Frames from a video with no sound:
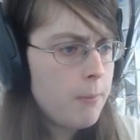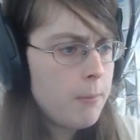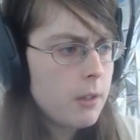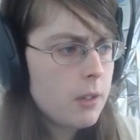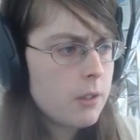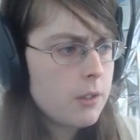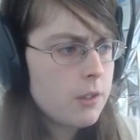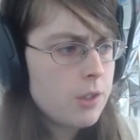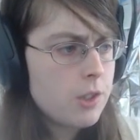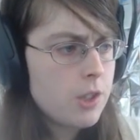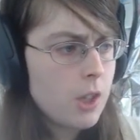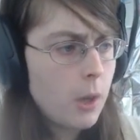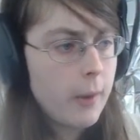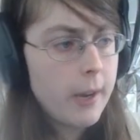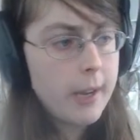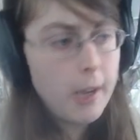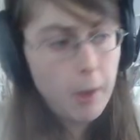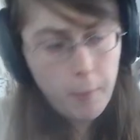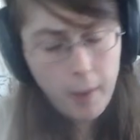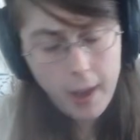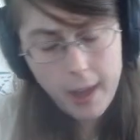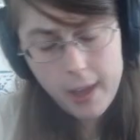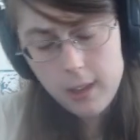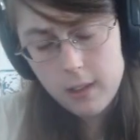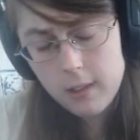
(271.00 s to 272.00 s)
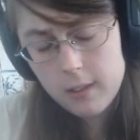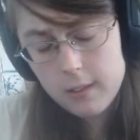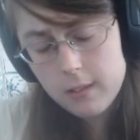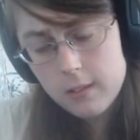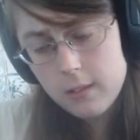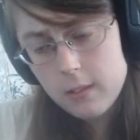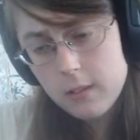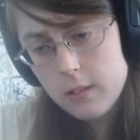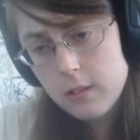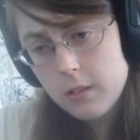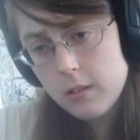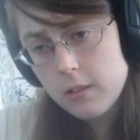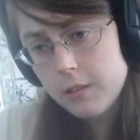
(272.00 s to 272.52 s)
So anyway...
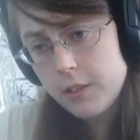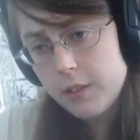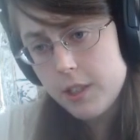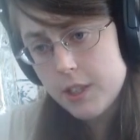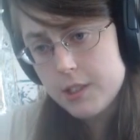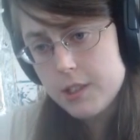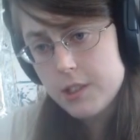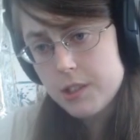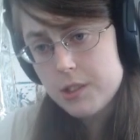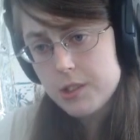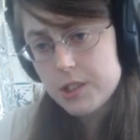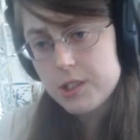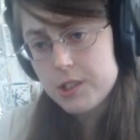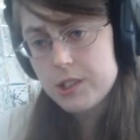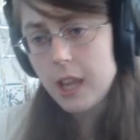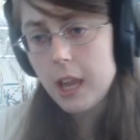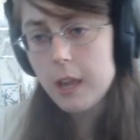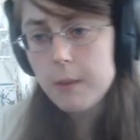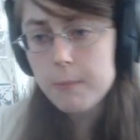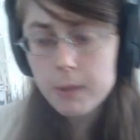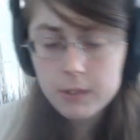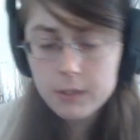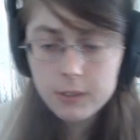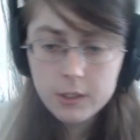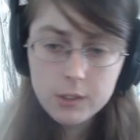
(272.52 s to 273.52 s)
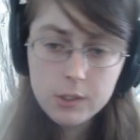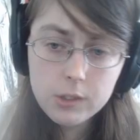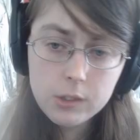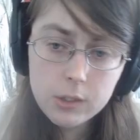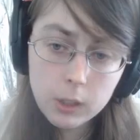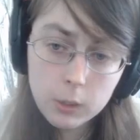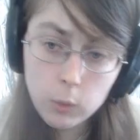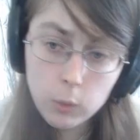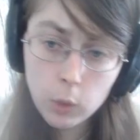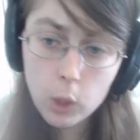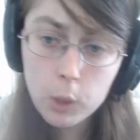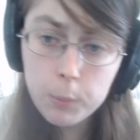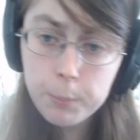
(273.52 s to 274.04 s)
This is the statement. This is a
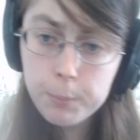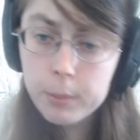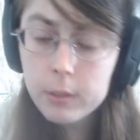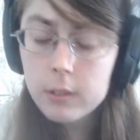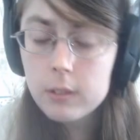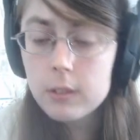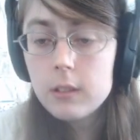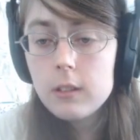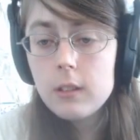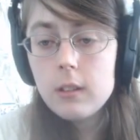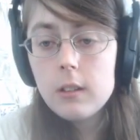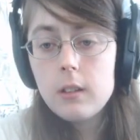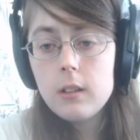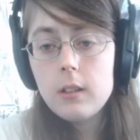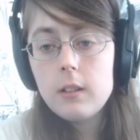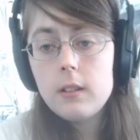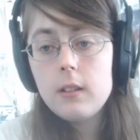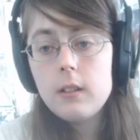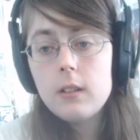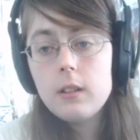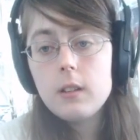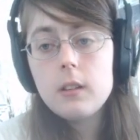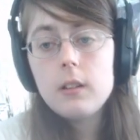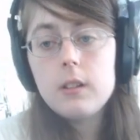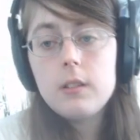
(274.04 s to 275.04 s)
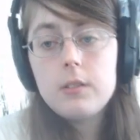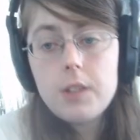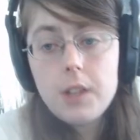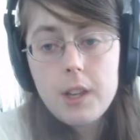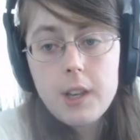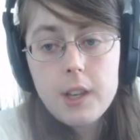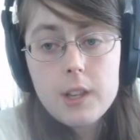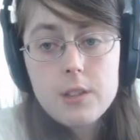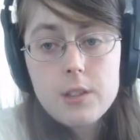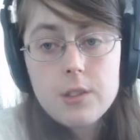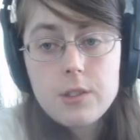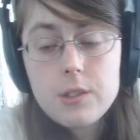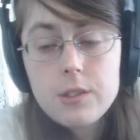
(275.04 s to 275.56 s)
group that
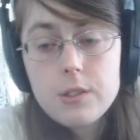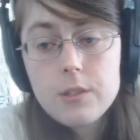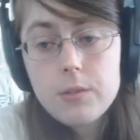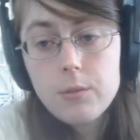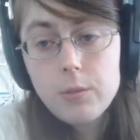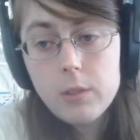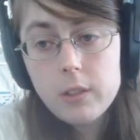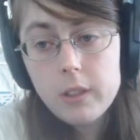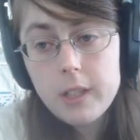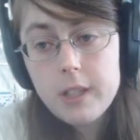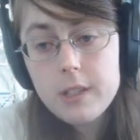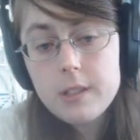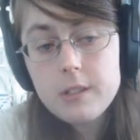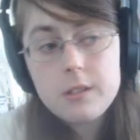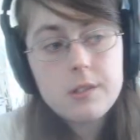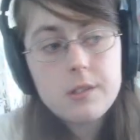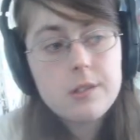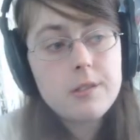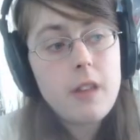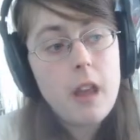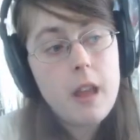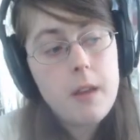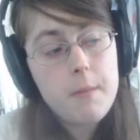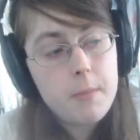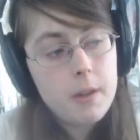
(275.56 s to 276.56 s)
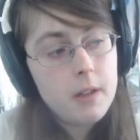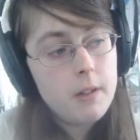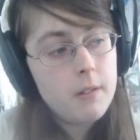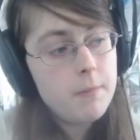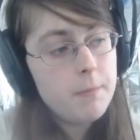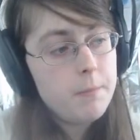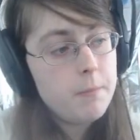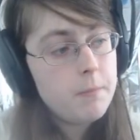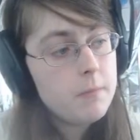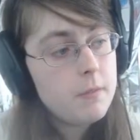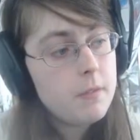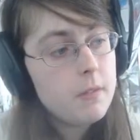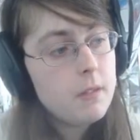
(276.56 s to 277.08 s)
has released a statement.
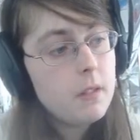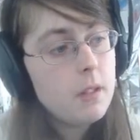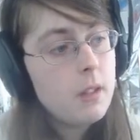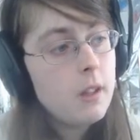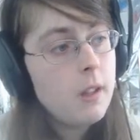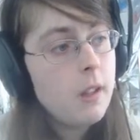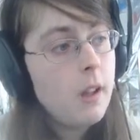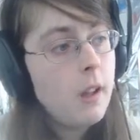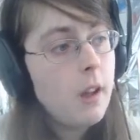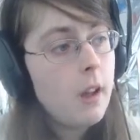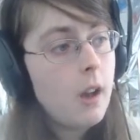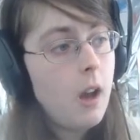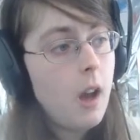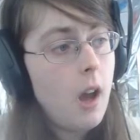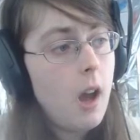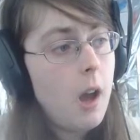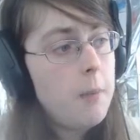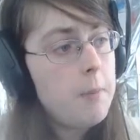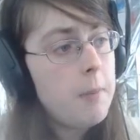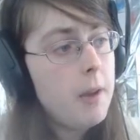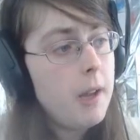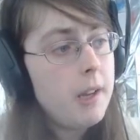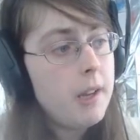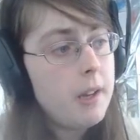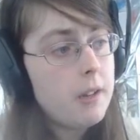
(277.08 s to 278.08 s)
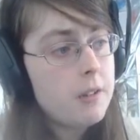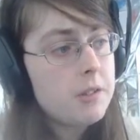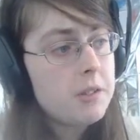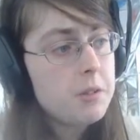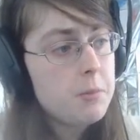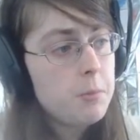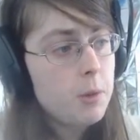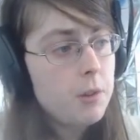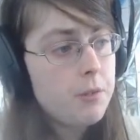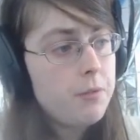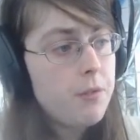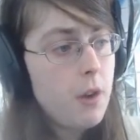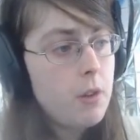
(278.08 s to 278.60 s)
And here's some
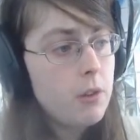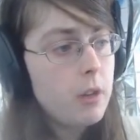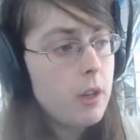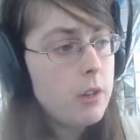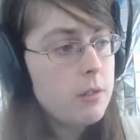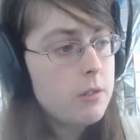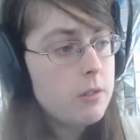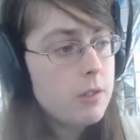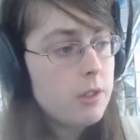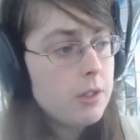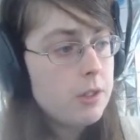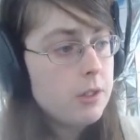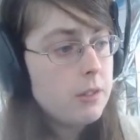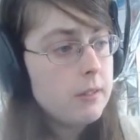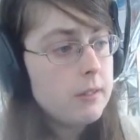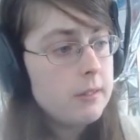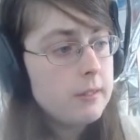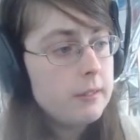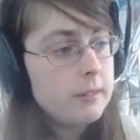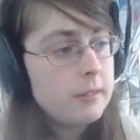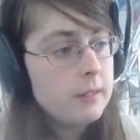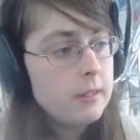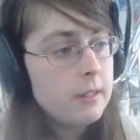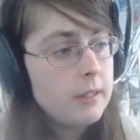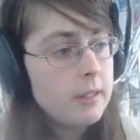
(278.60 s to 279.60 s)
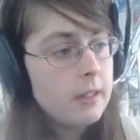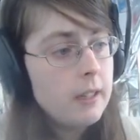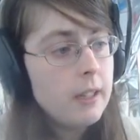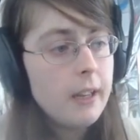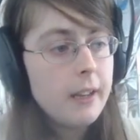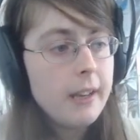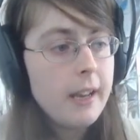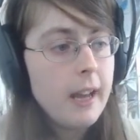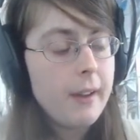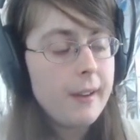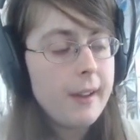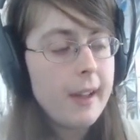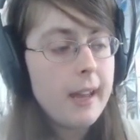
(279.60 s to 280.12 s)
more photos.
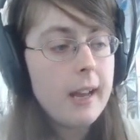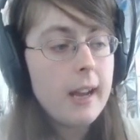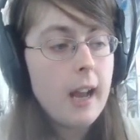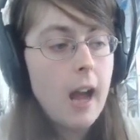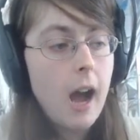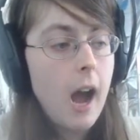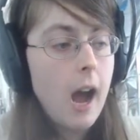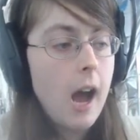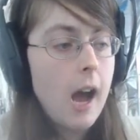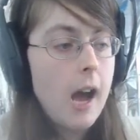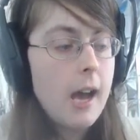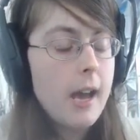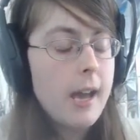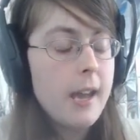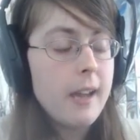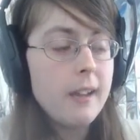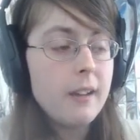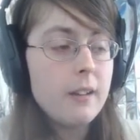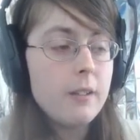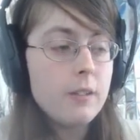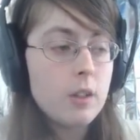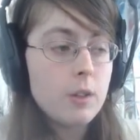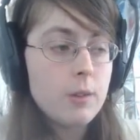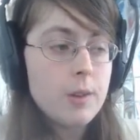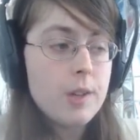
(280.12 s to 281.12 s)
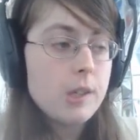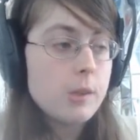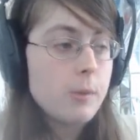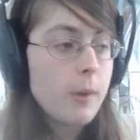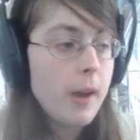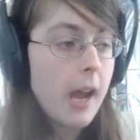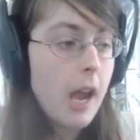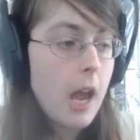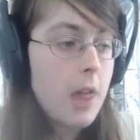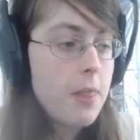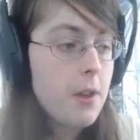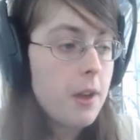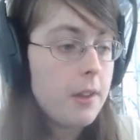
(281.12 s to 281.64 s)
Now, again, the reason
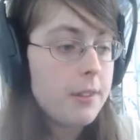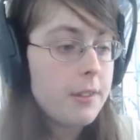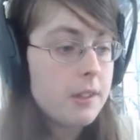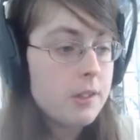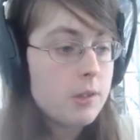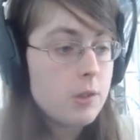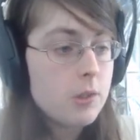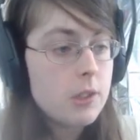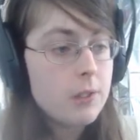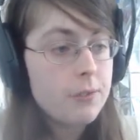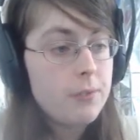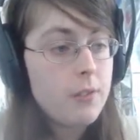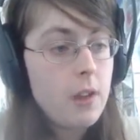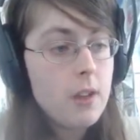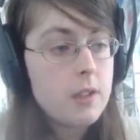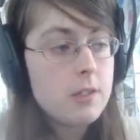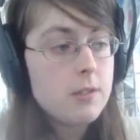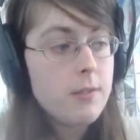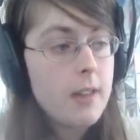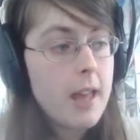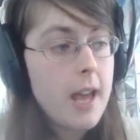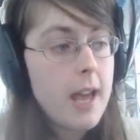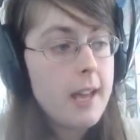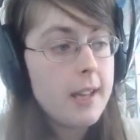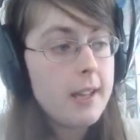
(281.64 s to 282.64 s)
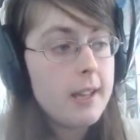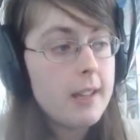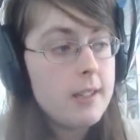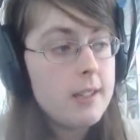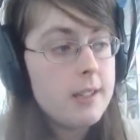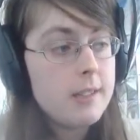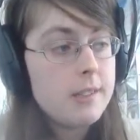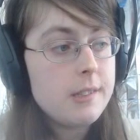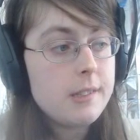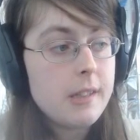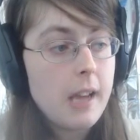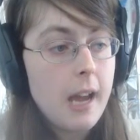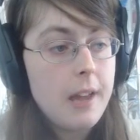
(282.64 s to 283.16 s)
why I thought this was a false flag
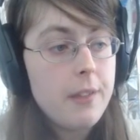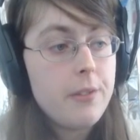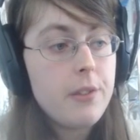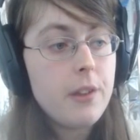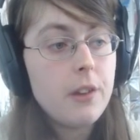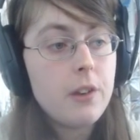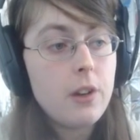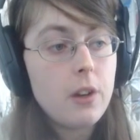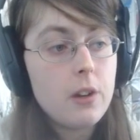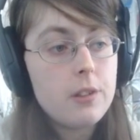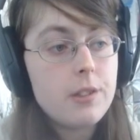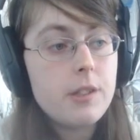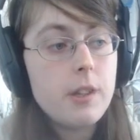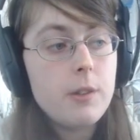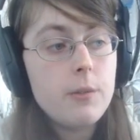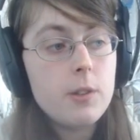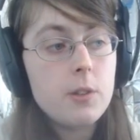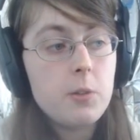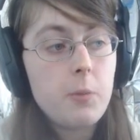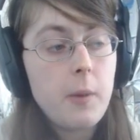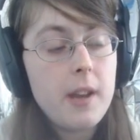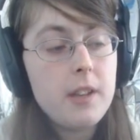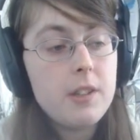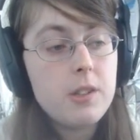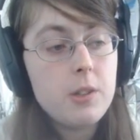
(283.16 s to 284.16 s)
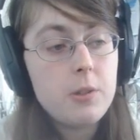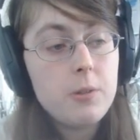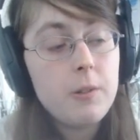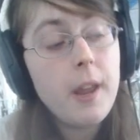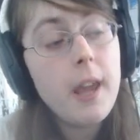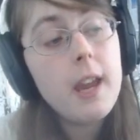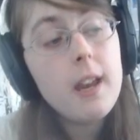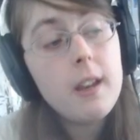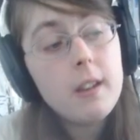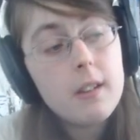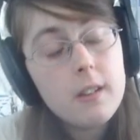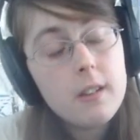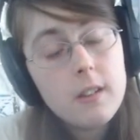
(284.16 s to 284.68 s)
is I think cursive is way too
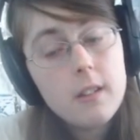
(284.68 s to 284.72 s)
neat.